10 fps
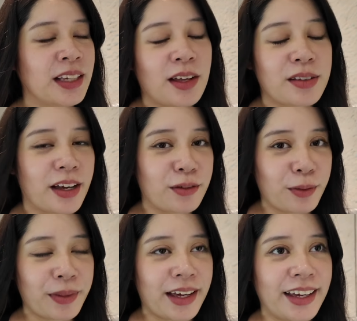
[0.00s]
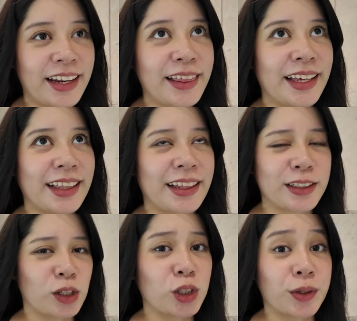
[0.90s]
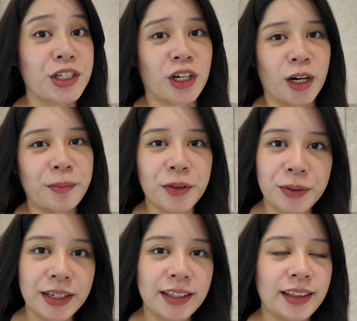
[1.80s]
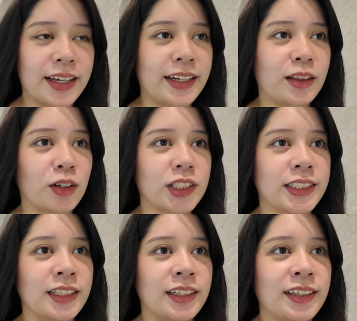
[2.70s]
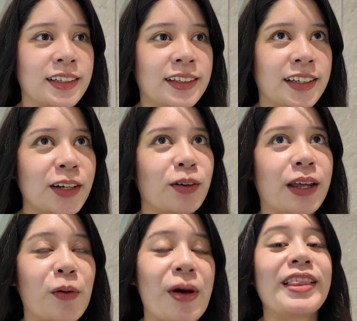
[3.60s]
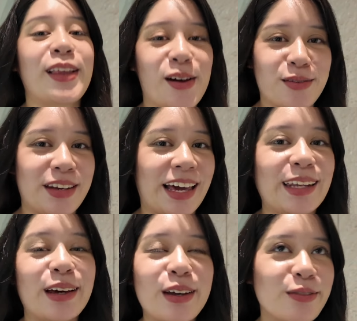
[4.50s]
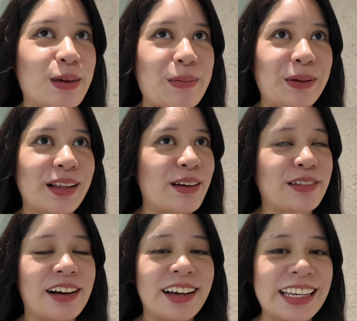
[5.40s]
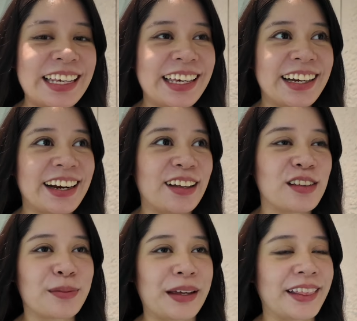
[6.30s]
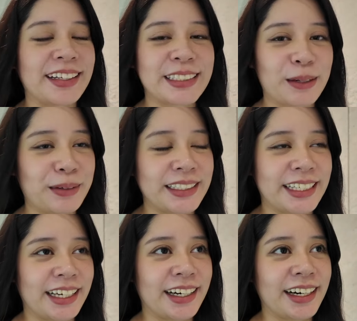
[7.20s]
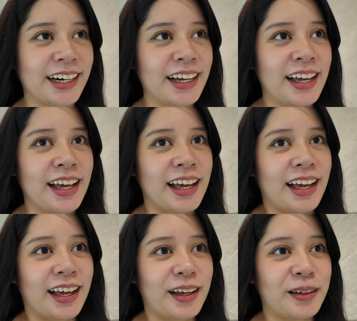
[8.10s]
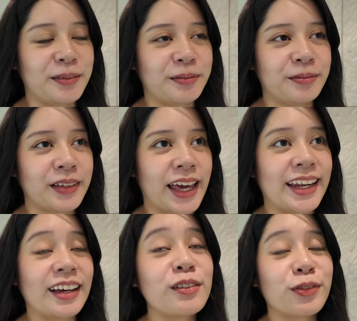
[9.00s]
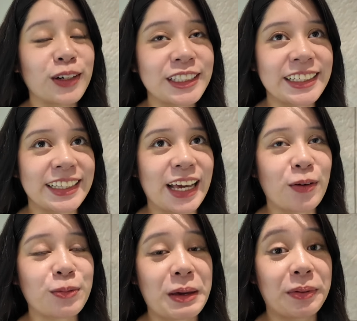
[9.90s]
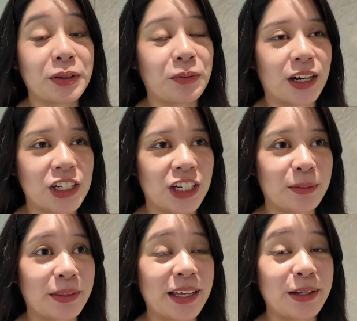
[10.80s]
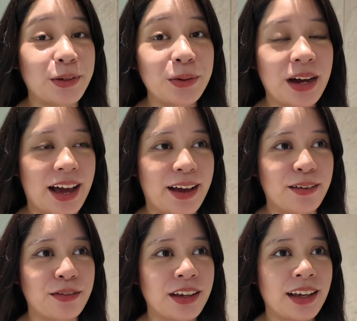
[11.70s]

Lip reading: aside from that, I think there's also a charm to it that it looks, you know, like well-loved. Like a lot of people have gone here and spent their summers here. And unfortunately, I won't be able to watch it, but they do have